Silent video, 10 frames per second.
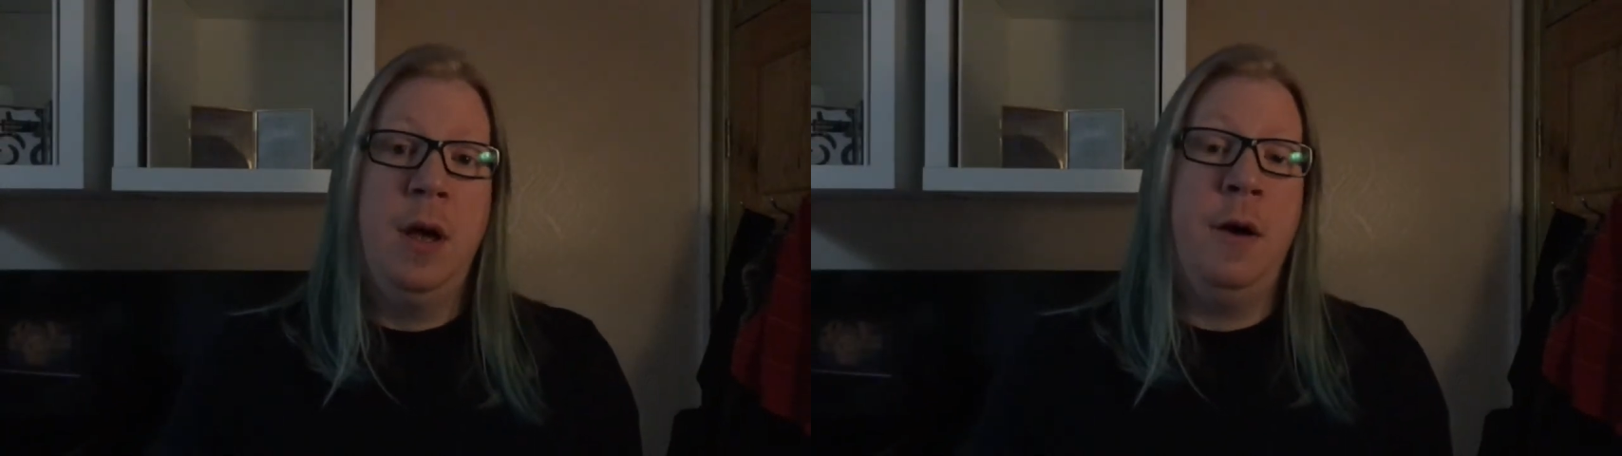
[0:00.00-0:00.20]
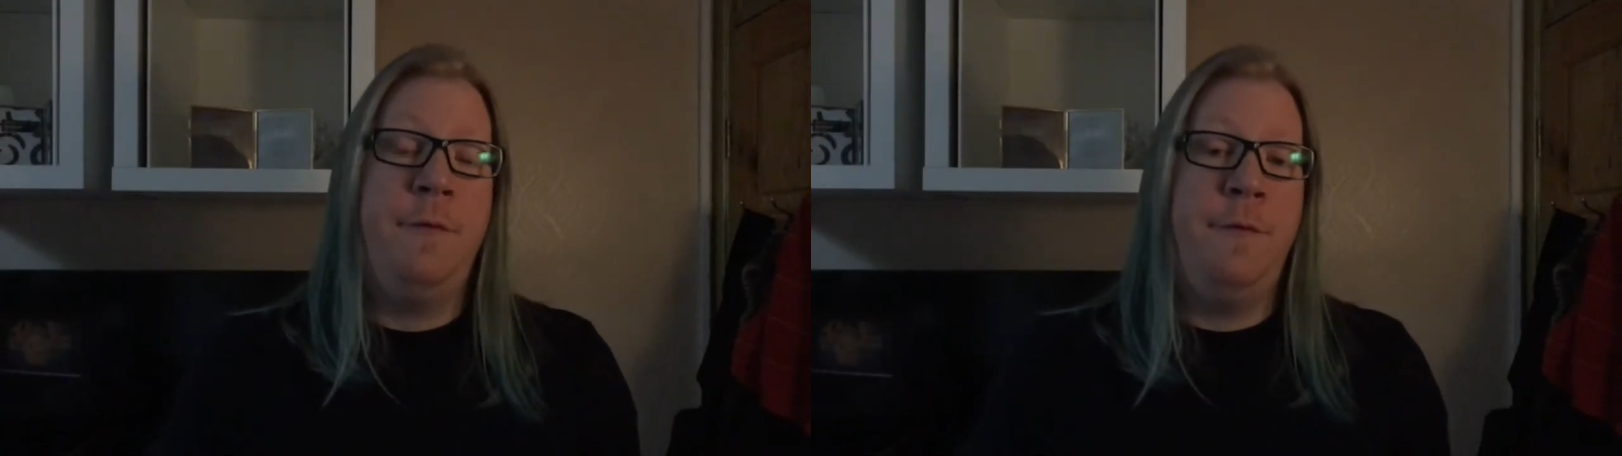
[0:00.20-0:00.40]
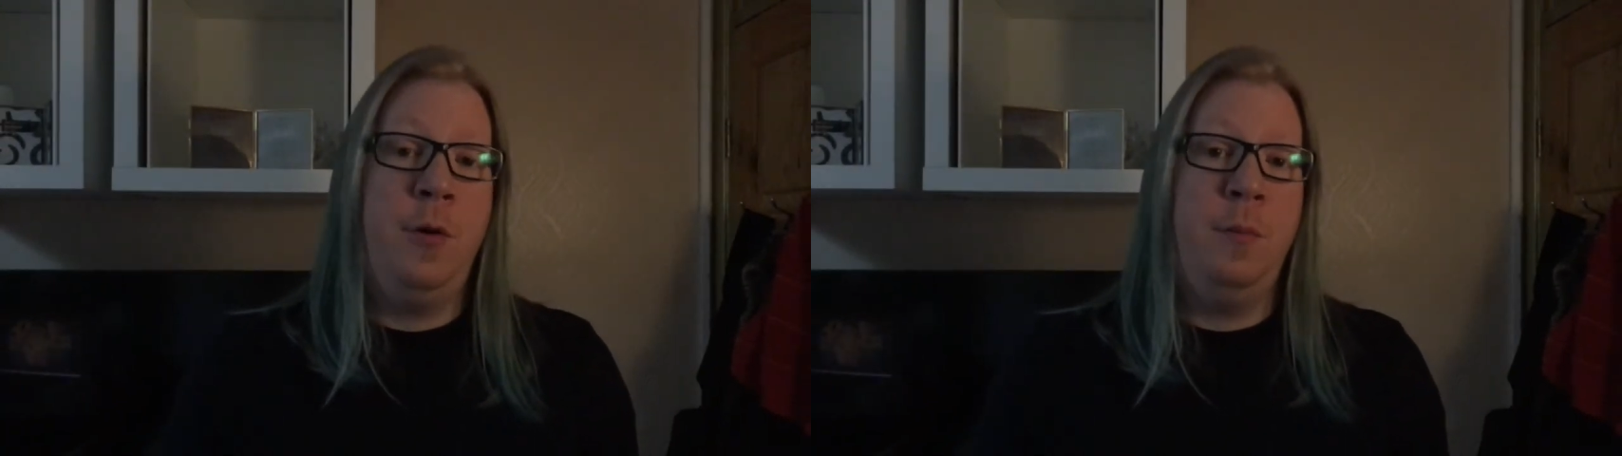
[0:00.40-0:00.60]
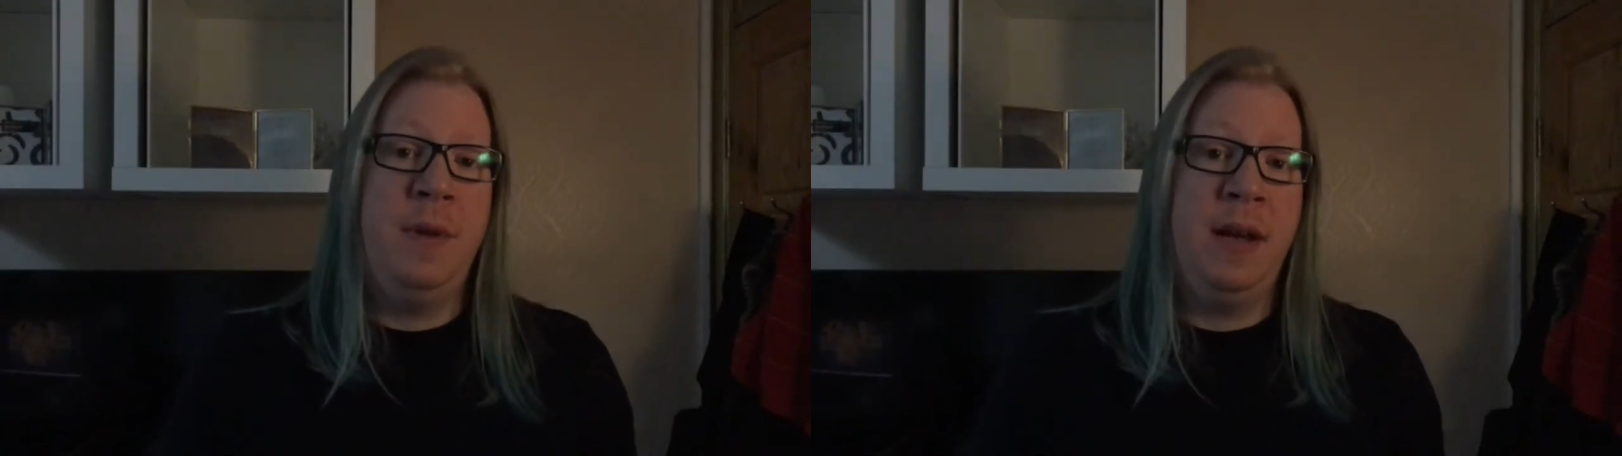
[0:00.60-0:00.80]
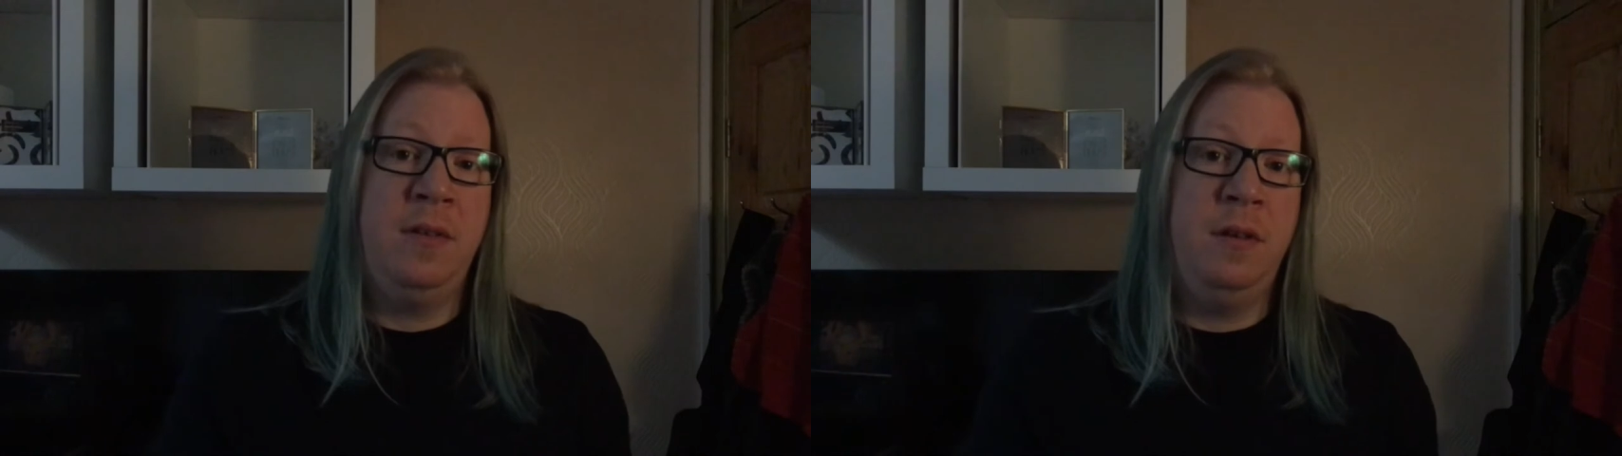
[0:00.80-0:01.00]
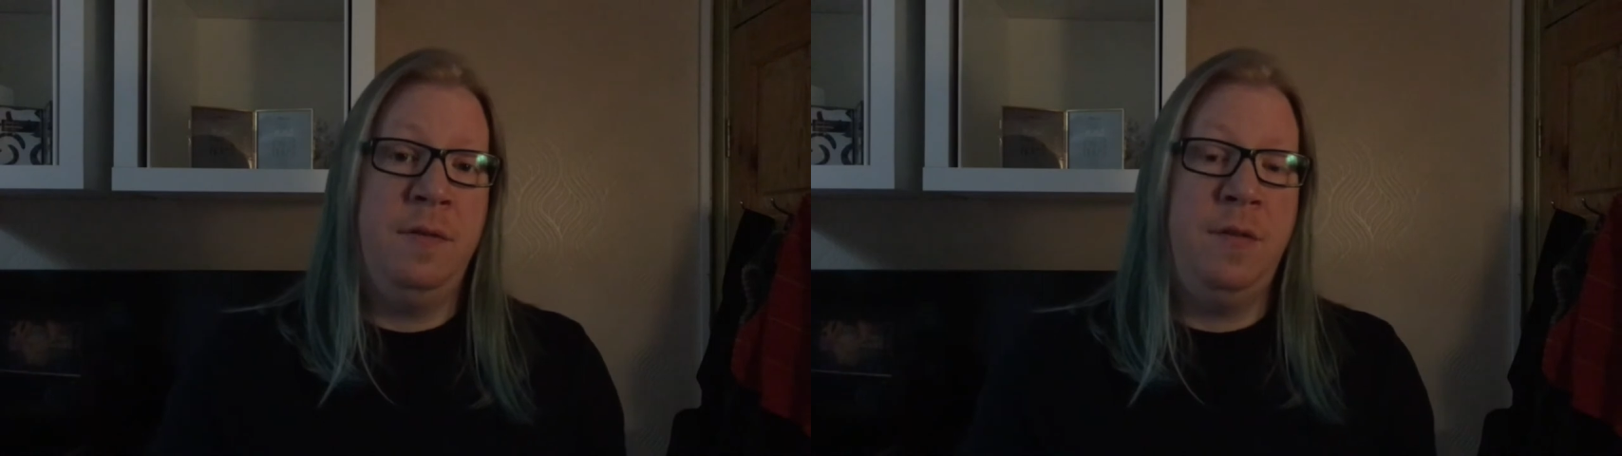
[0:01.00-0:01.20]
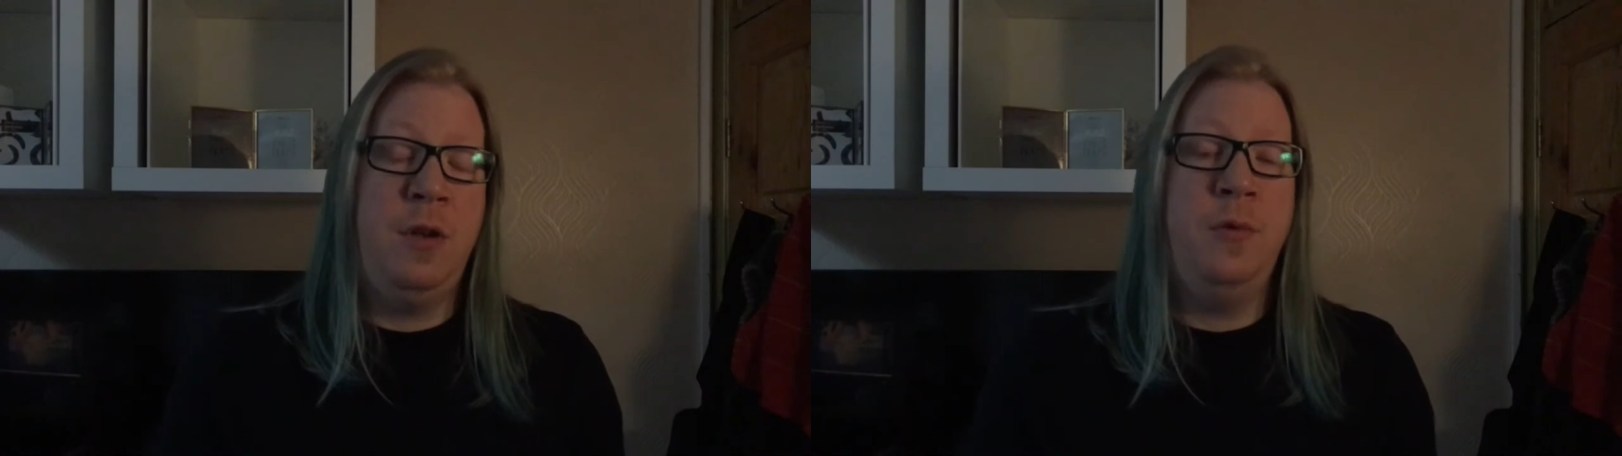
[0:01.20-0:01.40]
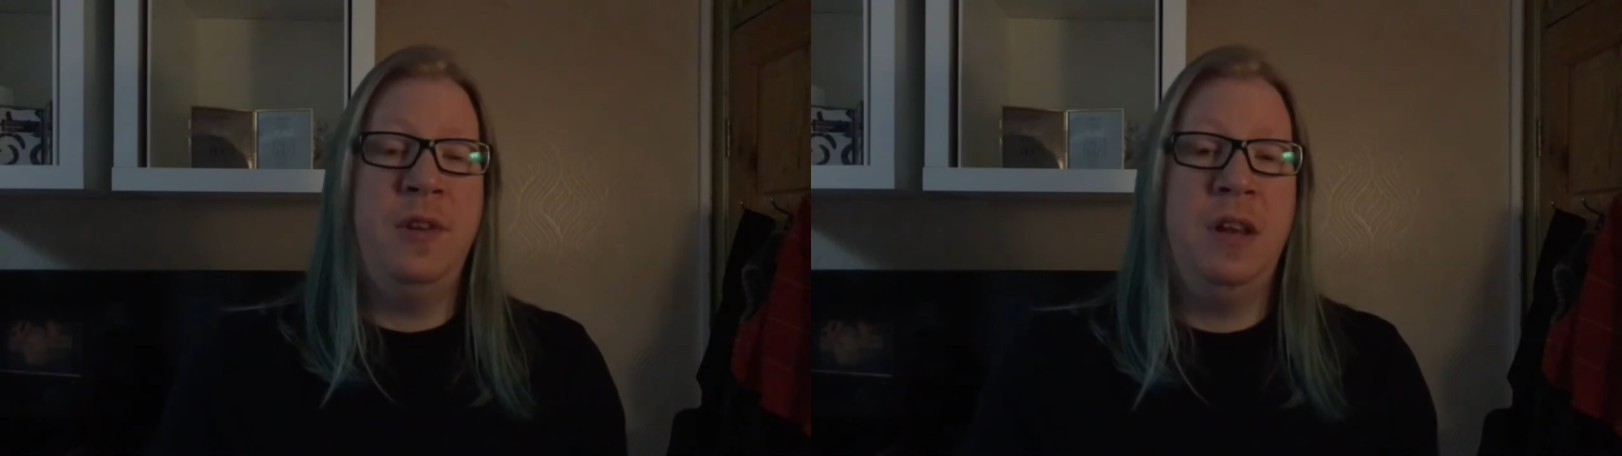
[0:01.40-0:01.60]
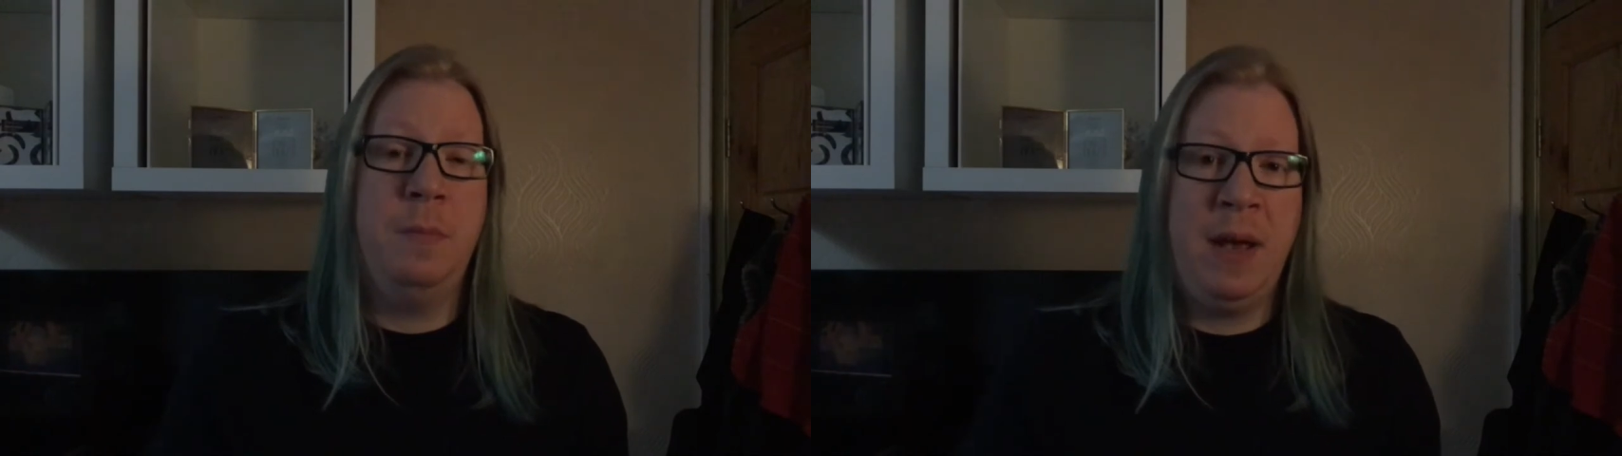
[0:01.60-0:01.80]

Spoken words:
A film negative used in the